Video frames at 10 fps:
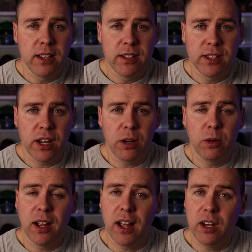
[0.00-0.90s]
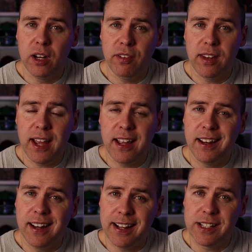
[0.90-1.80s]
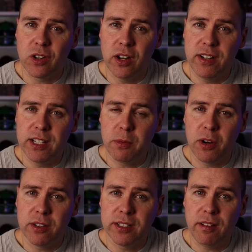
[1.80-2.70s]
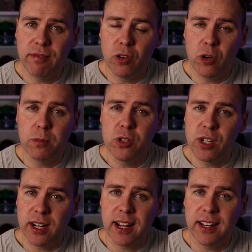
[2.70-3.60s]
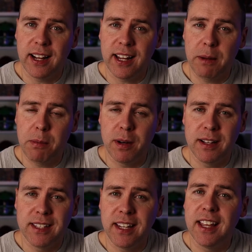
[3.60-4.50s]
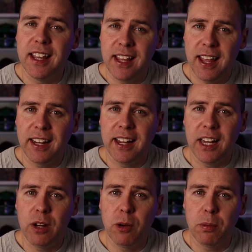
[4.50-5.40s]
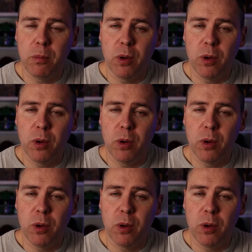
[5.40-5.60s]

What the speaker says: So enough of that, let's dive into Microsoft Forms, check out that capability and get you up and